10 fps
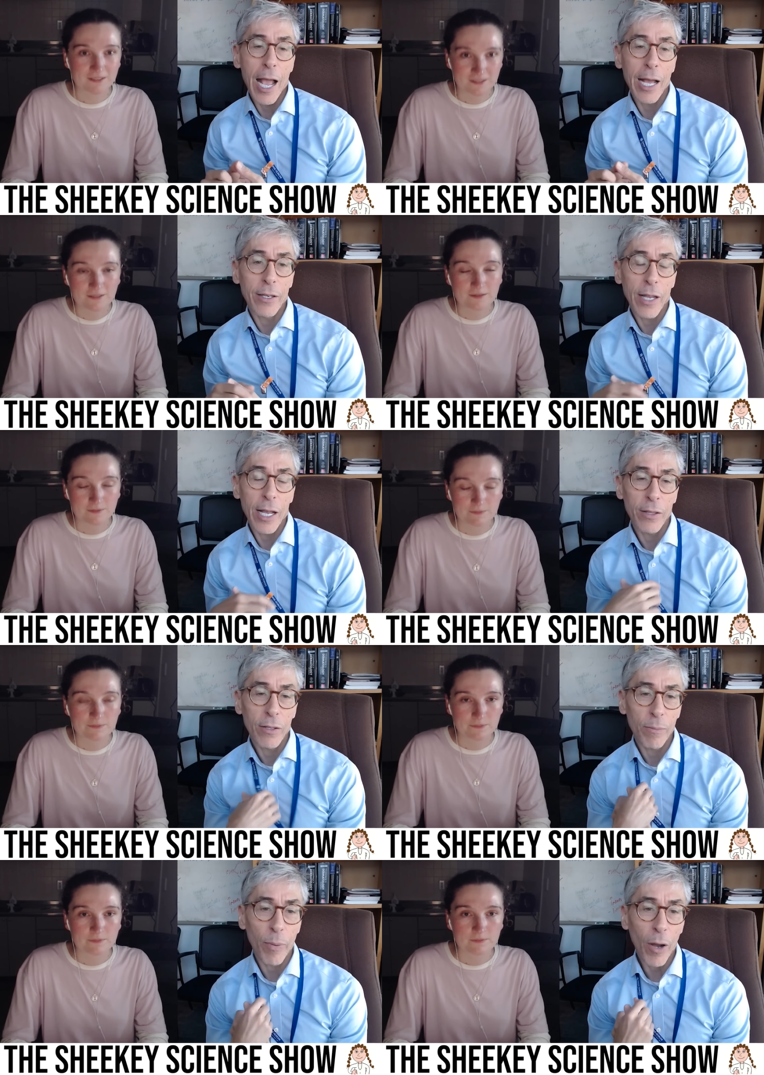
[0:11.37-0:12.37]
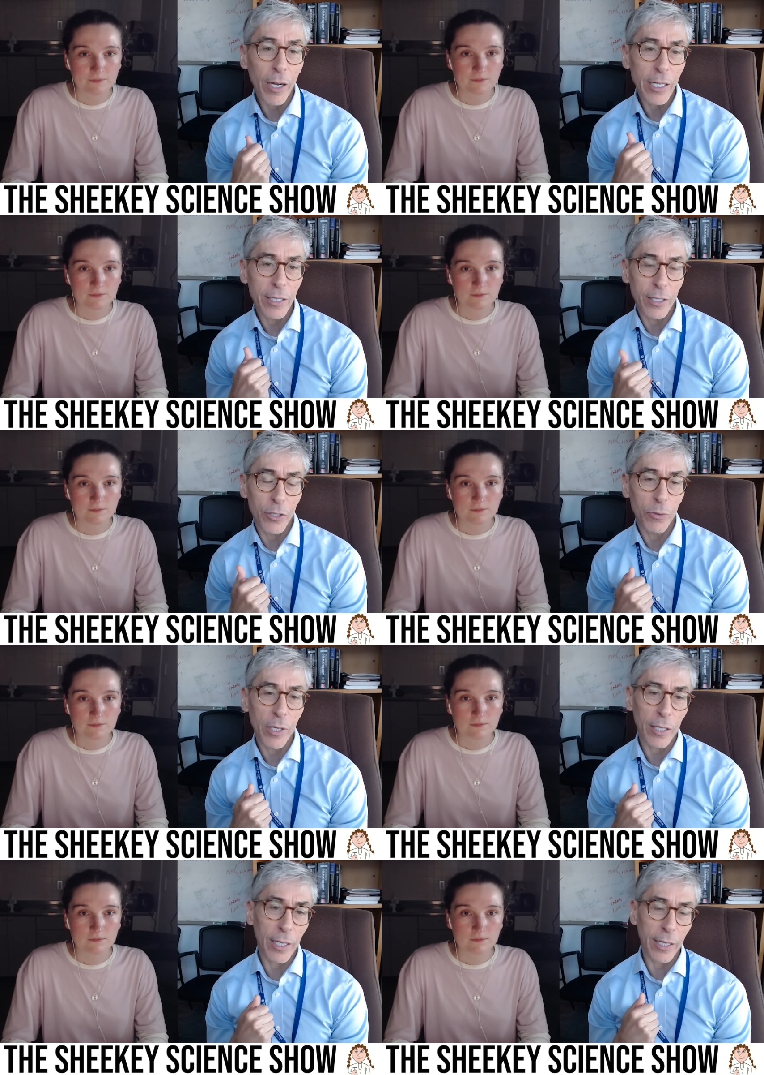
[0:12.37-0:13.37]
Speaker 1: And and the bodies that
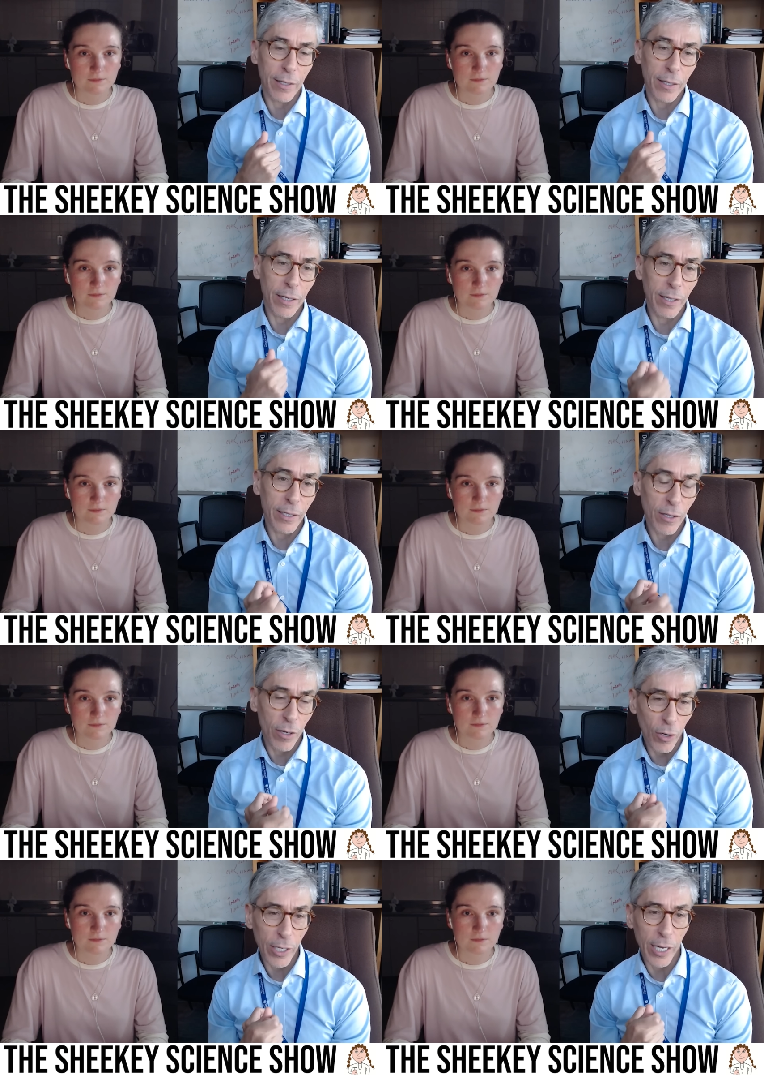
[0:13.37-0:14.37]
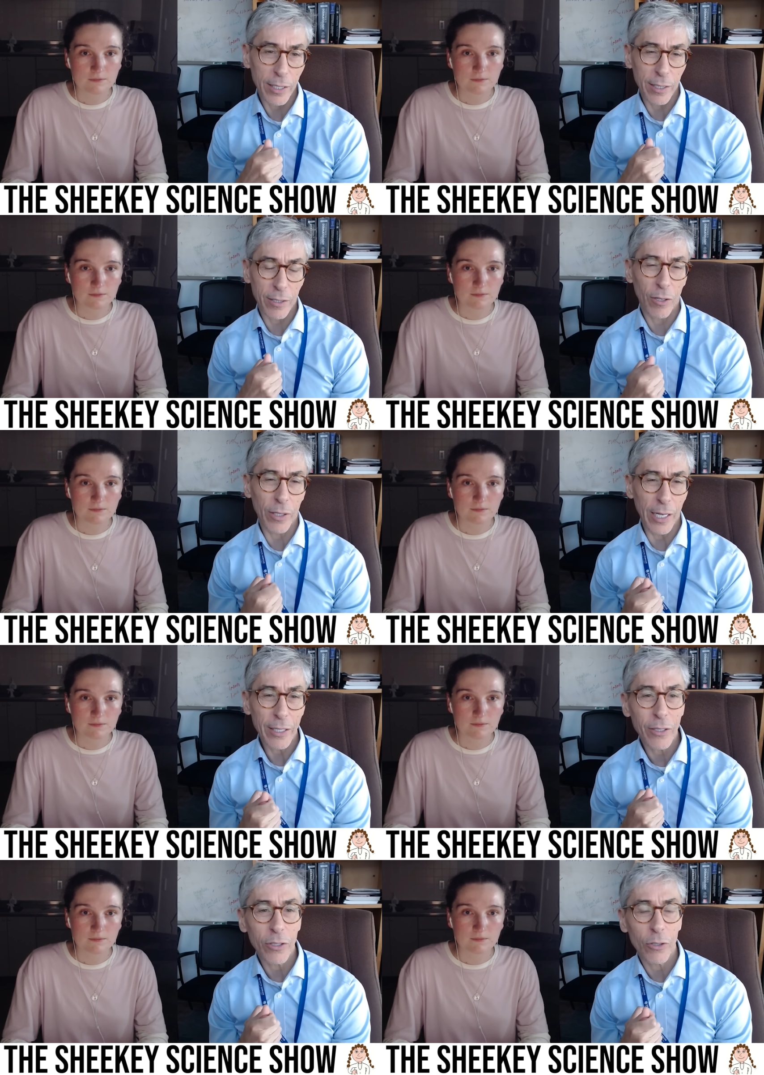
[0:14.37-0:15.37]
do that, like the in, the, in our case, it's called the
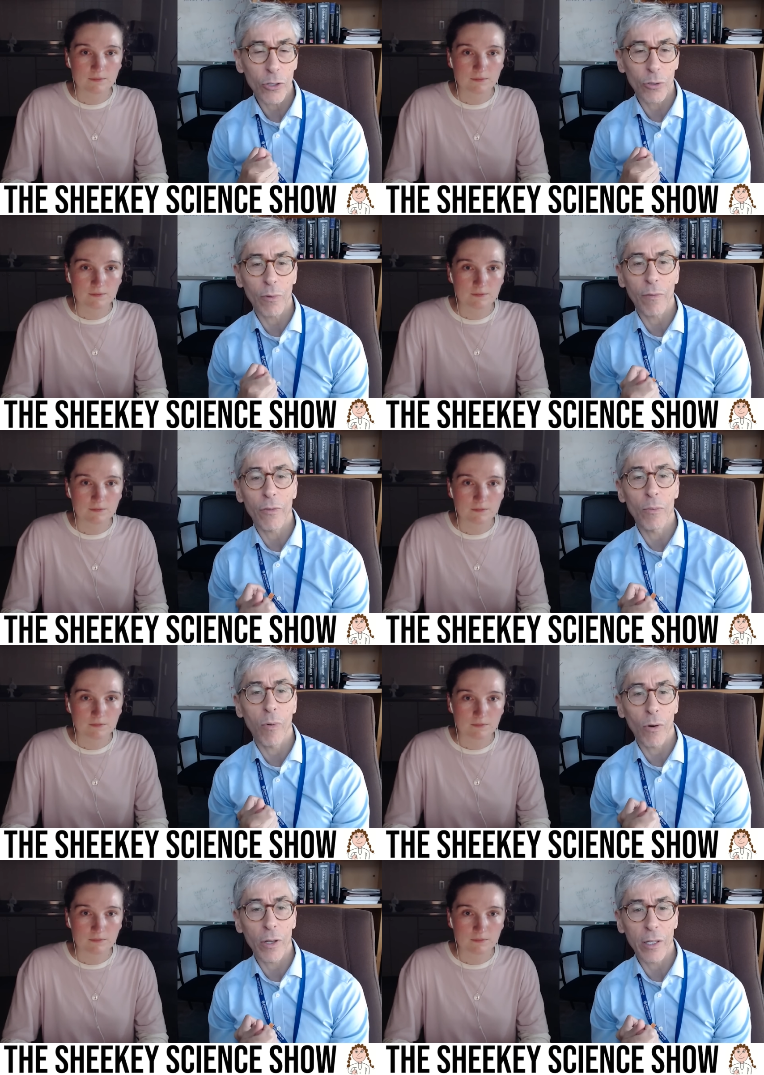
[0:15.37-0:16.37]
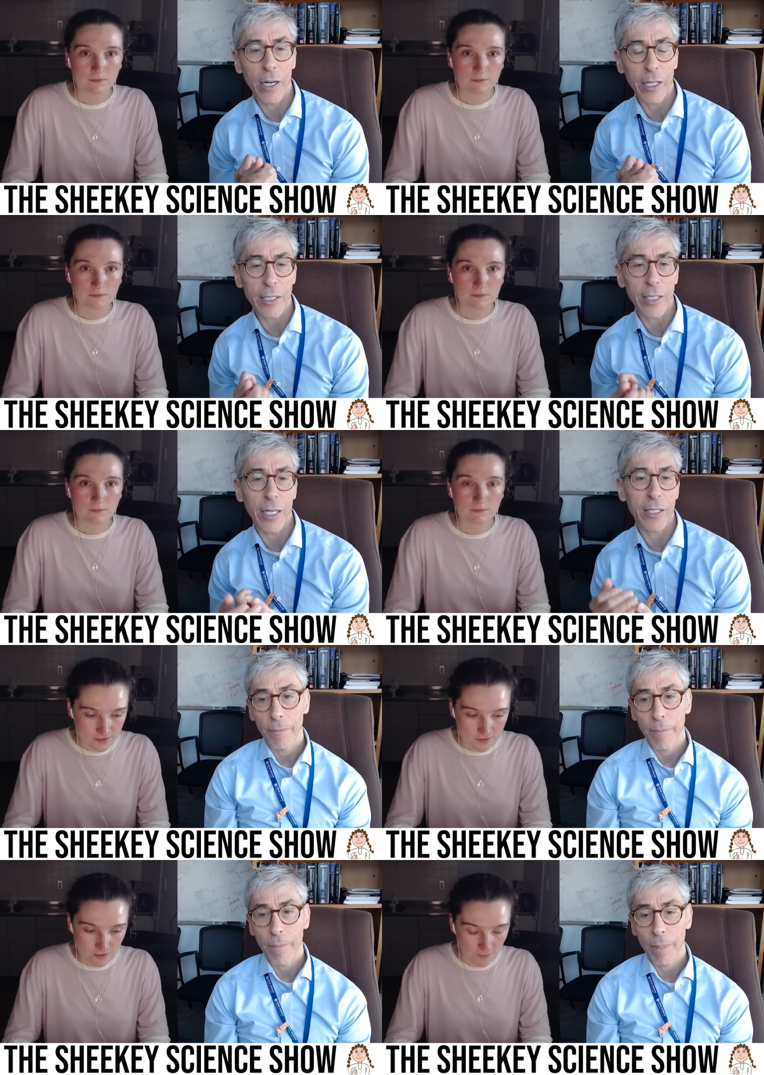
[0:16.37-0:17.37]
Institutional Review Board in the United
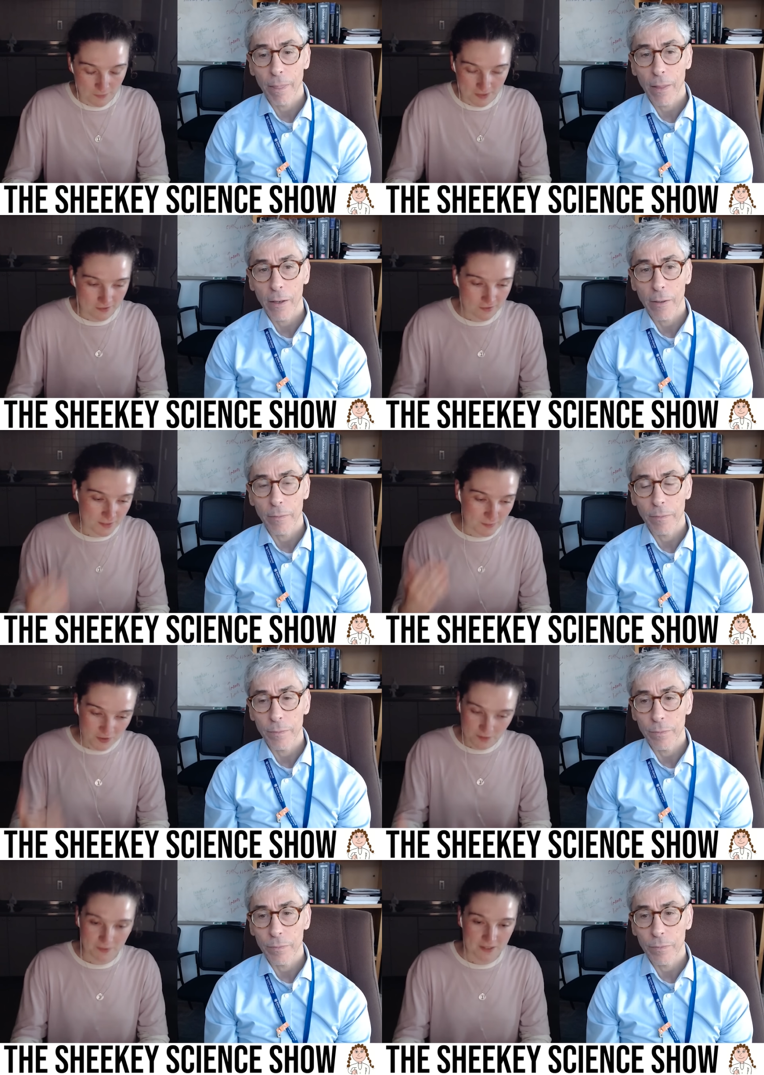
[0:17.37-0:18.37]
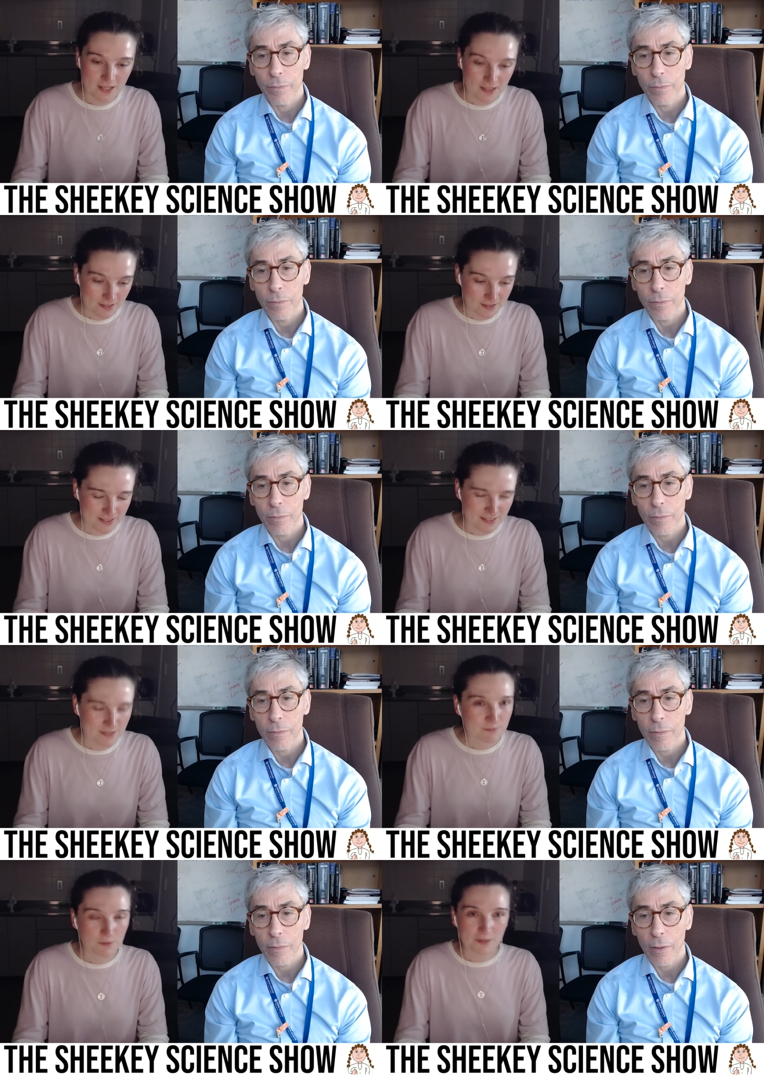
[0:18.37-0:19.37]
States.
Speaker 2: I mean, especially because I think this
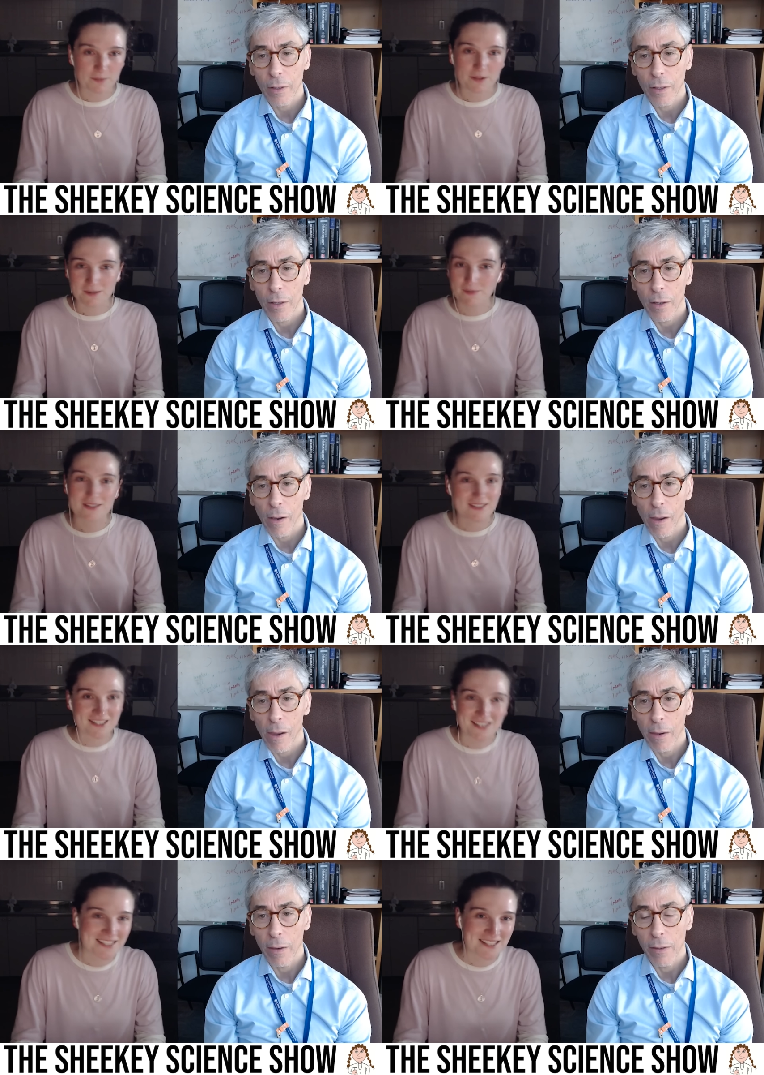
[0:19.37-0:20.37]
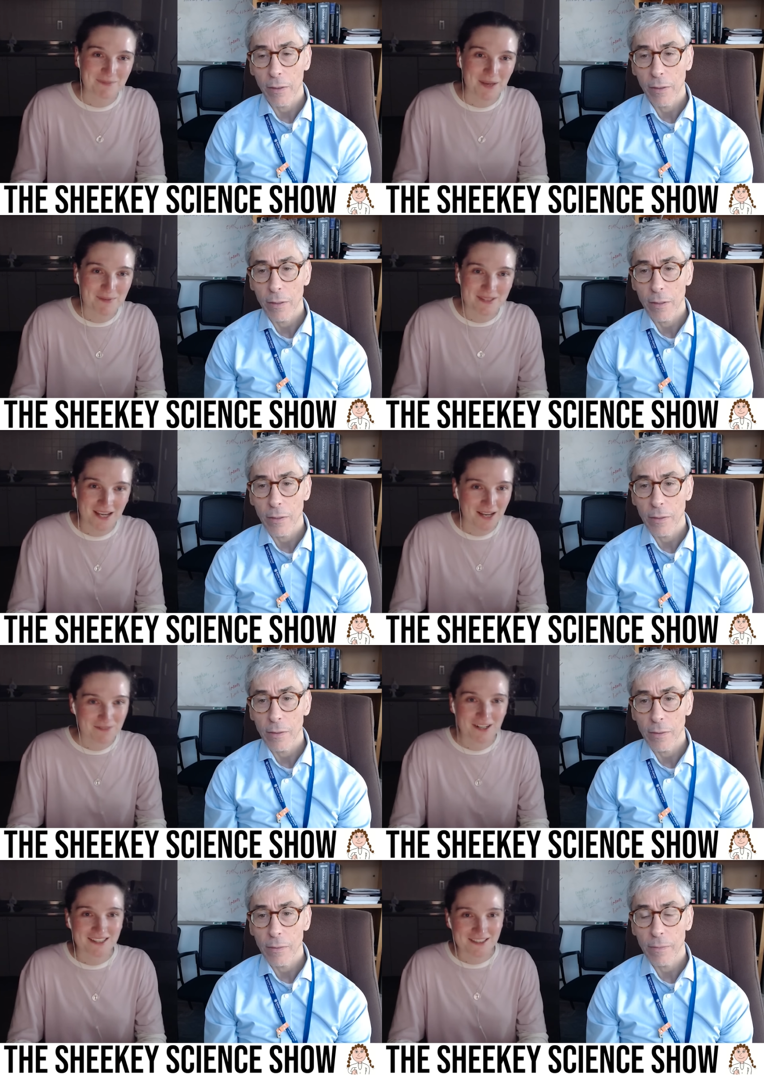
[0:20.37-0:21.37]
is probably one of the most exciting papers that
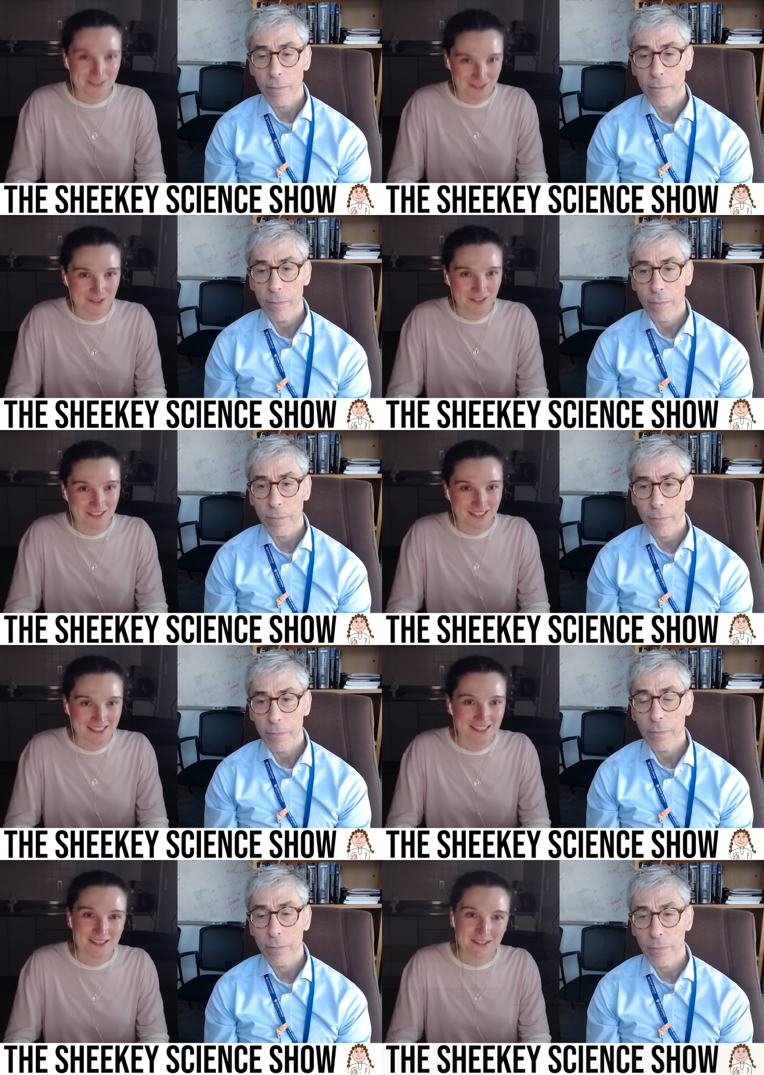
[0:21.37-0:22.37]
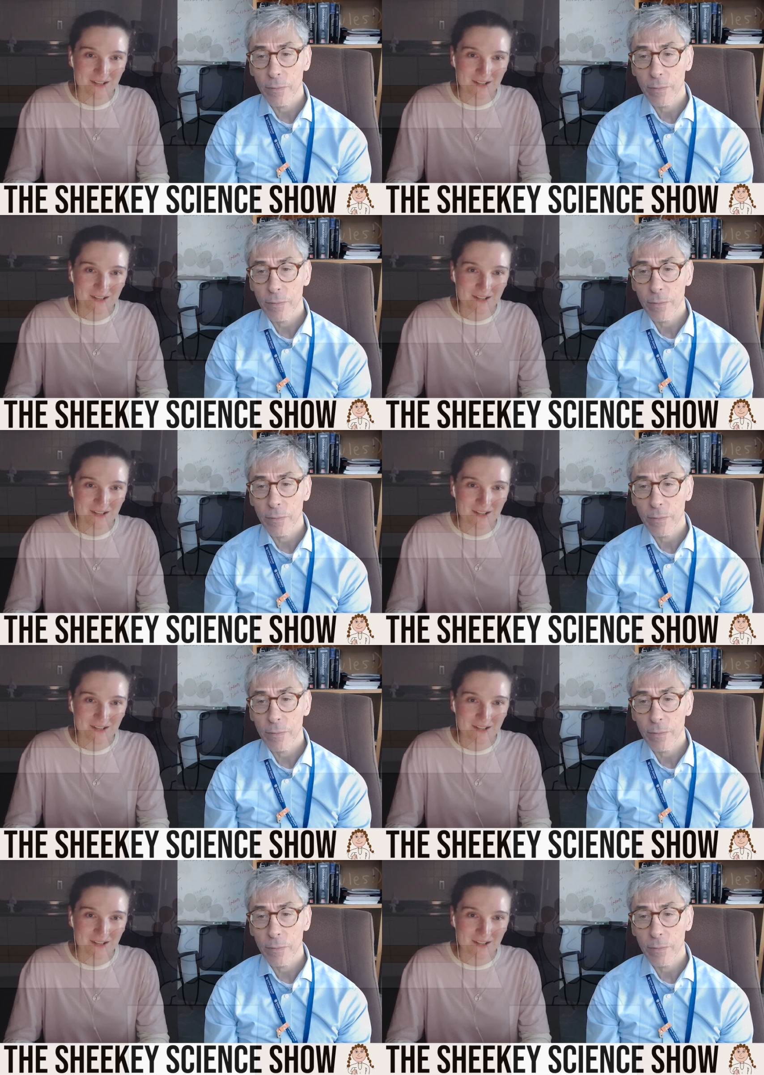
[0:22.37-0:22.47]
I've read this year, at least.